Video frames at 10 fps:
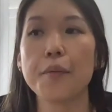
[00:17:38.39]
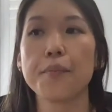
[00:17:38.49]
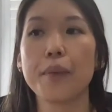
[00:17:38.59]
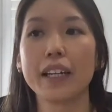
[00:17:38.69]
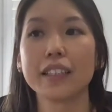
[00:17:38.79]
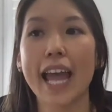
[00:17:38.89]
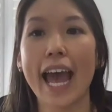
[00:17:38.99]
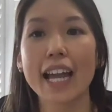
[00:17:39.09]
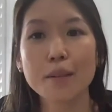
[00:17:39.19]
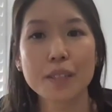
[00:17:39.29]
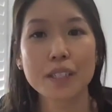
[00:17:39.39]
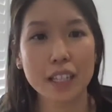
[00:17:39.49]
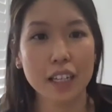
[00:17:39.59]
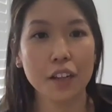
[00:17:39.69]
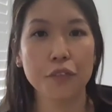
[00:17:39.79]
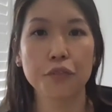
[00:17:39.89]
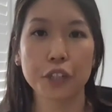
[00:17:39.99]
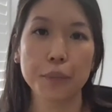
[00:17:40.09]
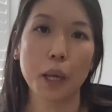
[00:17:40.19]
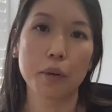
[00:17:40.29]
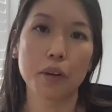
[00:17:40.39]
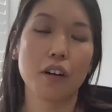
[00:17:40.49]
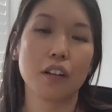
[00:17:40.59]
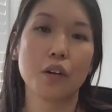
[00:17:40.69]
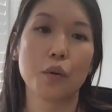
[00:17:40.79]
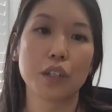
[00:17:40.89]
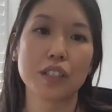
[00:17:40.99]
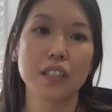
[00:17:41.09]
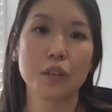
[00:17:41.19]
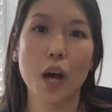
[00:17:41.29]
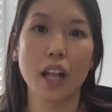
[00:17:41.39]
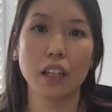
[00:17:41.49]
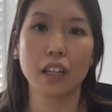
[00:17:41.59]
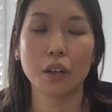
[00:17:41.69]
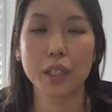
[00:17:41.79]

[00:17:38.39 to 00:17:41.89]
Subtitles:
but Adam did a free pay-per-call course a little while ago.